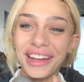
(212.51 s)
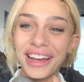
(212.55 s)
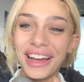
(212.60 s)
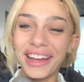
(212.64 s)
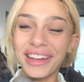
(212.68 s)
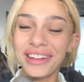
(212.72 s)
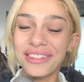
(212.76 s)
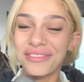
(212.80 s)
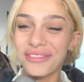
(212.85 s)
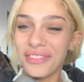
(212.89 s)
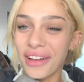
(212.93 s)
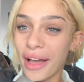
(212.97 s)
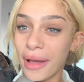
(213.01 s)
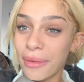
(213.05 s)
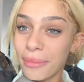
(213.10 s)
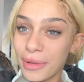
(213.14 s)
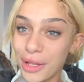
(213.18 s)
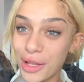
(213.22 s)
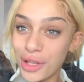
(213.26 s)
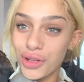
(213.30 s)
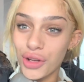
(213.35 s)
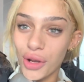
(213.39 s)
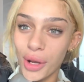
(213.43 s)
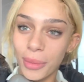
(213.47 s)
I'm, I'm
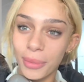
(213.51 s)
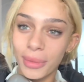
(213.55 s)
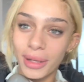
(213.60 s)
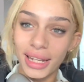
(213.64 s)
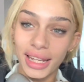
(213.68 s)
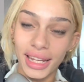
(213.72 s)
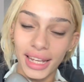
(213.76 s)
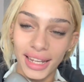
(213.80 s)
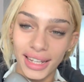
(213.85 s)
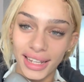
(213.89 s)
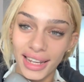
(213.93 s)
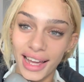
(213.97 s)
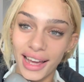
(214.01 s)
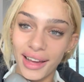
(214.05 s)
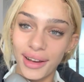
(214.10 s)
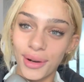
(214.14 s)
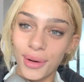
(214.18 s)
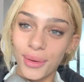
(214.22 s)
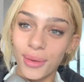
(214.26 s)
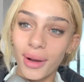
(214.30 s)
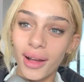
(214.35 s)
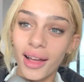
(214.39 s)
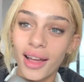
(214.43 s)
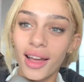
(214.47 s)
in Germany
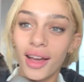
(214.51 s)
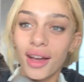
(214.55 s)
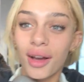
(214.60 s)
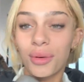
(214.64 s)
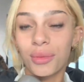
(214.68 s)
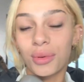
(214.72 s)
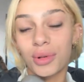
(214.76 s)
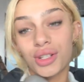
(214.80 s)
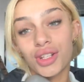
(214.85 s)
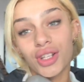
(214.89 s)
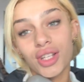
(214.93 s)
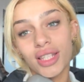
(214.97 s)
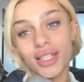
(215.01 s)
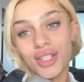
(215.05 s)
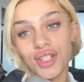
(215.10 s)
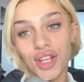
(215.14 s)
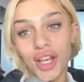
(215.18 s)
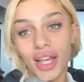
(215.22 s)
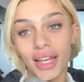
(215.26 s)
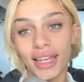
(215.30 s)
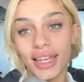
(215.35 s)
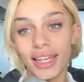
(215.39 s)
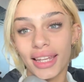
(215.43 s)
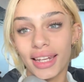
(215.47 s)
now. We're just
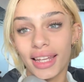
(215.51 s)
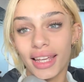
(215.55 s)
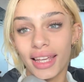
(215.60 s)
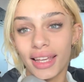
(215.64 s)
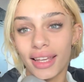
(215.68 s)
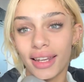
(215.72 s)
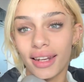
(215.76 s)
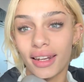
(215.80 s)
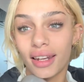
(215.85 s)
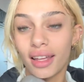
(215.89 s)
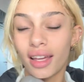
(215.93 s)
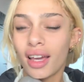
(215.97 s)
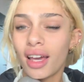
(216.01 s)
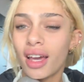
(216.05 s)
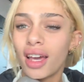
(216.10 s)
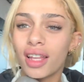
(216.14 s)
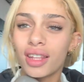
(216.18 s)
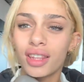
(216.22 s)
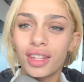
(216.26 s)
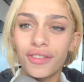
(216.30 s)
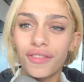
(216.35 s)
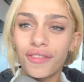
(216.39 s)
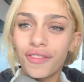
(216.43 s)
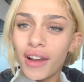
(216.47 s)
checking in.
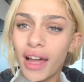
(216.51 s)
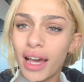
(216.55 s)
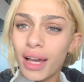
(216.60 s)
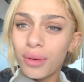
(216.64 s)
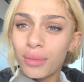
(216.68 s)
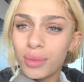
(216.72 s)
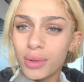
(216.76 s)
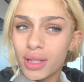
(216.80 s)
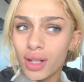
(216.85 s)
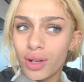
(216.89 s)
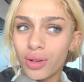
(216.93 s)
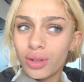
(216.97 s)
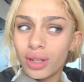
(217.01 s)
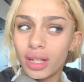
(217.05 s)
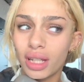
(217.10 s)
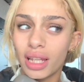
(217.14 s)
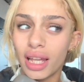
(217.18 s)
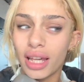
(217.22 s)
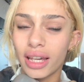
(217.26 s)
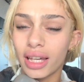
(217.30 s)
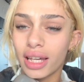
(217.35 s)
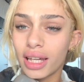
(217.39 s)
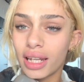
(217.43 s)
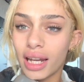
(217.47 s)
The flight was only
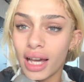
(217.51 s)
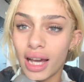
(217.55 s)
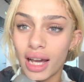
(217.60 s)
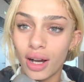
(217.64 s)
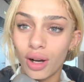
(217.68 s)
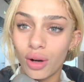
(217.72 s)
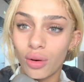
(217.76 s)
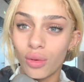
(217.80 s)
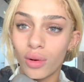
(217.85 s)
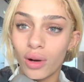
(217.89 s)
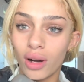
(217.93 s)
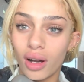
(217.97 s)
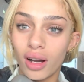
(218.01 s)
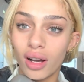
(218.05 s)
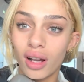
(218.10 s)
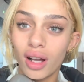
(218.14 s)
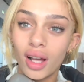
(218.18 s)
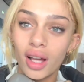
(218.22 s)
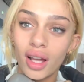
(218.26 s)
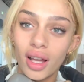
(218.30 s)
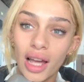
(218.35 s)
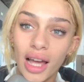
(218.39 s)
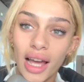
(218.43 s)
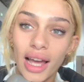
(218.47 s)
like an hour
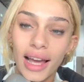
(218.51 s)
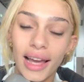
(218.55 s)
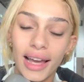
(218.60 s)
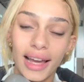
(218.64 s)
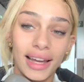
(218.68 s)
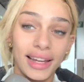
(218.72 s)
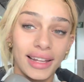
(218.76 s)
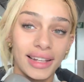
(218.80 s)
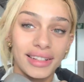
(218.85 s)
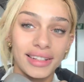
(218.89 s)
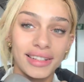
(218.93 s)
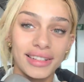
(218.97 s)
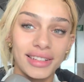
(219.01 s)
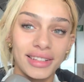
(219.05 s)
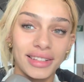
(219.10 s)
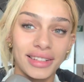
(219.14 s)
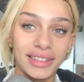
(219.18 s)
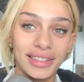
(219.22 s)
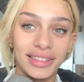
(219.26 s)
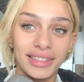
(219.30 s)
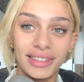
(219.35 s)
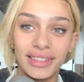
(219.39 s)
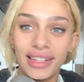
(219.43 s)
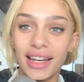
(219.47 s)
and
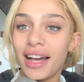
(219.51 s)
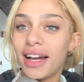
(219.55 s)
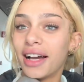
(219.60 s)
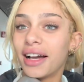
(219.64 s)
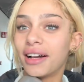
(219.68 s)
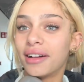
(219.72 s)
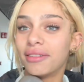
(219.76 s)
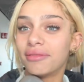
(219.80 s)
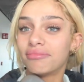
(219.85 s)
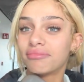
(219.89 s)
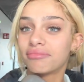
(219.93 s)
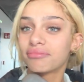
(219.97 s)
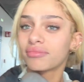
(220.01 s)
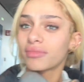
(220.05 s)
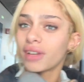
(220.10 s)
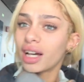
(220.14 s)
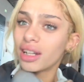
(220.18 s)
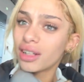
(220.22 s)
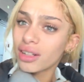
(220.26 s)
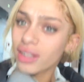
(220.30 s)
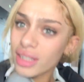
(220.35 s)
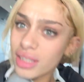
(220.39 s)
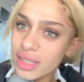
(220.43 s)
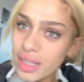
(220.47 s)
yeah, I
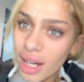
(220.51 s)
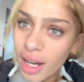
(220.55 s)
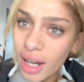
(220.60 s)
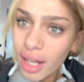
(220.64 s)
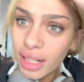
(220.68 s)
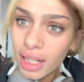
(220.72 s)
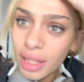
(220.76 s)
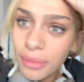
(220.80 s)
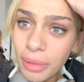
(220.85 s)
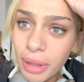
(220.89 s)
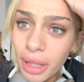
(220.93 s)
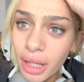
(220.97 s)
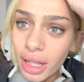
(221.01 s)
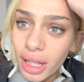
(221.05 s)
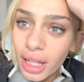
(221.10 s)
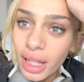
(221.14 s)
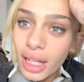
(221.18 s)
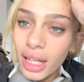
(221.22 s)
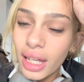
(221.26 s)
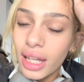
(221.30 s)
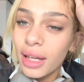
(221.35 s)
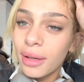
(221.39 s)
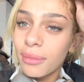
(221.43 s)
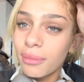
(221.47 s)
look a tiny bit
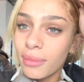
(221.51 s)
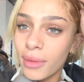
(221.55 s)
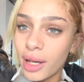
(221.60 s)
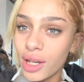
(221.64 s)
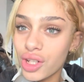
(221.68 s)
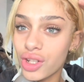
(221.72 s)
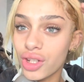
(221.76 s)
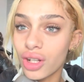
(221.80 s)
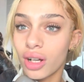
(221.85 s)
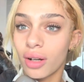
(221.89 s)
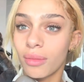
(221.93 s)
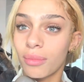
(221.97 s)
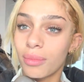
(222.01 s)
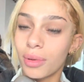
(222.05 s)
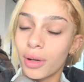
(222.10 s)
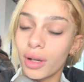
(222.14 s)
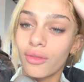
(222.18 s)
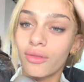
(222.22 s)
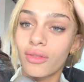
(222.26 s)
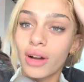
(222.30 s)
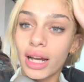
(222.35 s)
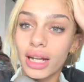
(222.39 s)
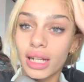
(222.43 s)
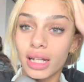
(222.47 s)
messed up.
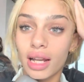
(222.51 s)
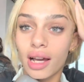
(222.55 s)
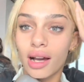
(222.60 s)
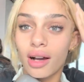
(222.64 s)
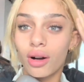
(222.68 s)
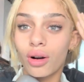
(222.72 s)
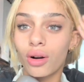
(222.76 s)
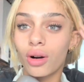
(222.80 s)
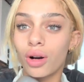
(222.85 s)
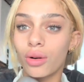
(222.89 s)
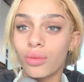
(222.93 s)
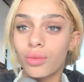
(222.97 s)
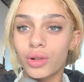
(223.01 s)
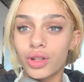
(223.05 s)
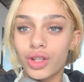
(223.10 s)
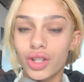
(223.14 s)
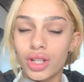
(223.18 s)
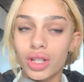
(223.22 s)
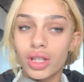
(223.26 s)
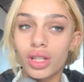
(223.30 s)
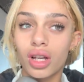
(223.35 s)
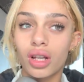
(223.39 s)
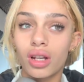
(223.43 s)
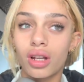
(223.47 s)
But right now we're
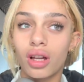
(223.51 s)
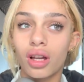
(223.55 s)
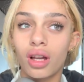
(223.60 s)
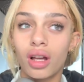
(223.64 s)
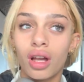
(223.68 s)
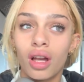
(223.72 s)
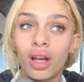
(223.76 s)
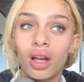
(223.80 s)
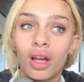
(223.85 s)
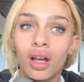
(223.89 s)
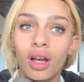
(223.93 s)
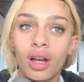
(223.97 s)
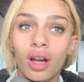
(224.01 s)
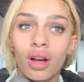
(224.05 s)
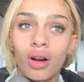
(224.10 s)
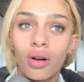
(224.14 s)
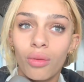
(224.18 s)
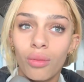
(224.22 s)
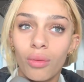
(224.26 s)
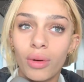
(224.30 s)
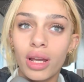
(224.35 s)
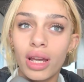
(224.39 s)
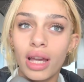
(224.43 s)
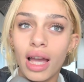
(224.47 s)
just gonna,
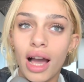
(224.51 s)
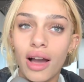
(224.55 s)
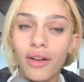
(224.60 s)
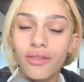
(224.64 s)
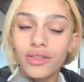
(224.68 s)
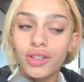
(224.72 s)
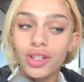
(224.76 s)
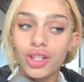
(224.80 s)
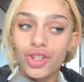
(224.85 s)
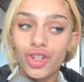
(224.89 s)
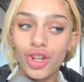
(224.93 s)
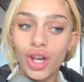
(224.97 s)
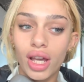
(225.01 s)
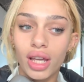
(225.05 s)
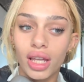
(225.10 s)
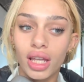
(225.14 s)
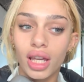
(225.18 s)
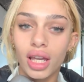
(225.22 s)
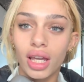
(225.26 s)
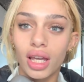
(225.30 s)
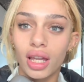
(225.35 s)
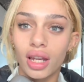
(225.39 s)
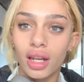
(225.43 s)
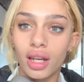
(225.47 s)
we have to check
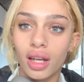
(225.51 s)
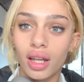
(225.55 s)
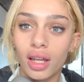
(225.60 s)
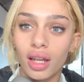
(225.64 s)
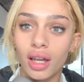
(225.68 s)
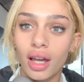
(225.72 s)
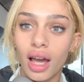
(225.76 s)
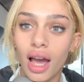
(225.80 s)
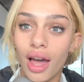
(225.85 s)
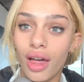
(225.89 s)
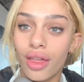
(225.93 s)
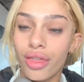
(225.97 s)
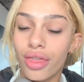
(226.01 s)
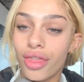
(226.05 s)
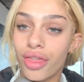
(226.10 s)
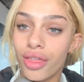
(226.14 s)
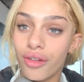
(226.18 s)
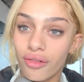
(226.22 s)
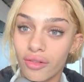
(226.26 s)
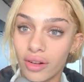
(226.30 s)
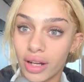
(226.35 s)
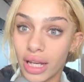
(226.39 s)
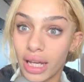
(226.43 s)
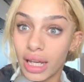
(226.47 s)
in at
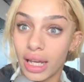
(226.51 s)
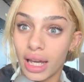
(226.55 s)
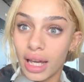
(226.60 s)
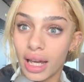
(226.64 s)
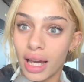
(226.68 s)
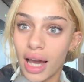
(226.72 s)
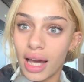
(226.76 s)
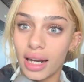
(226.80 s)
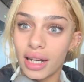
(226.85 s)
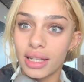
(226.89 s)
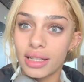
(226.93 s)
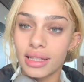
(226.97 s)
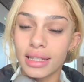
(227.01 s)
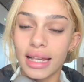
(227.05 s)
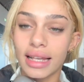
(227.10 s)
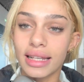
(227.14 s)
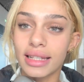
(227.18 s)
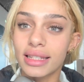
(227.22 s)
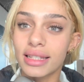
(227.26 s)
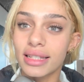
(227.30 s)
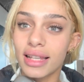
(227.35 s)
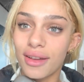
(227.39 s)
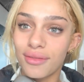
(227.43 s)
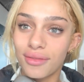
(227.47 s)
three and it's like
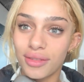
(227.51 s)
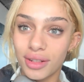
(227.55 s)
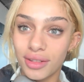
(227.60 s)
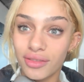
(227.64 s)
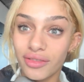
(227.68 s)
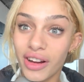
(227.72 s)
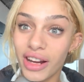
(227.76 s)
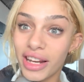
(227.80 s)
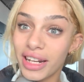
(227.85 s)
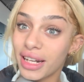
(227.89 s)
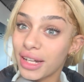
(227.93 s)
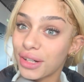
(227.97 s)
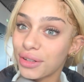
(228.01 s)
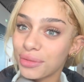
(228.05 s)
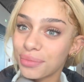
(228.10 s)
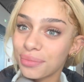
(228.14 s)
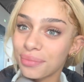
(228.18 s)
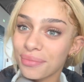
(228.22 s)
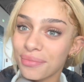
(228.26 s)
seven right now.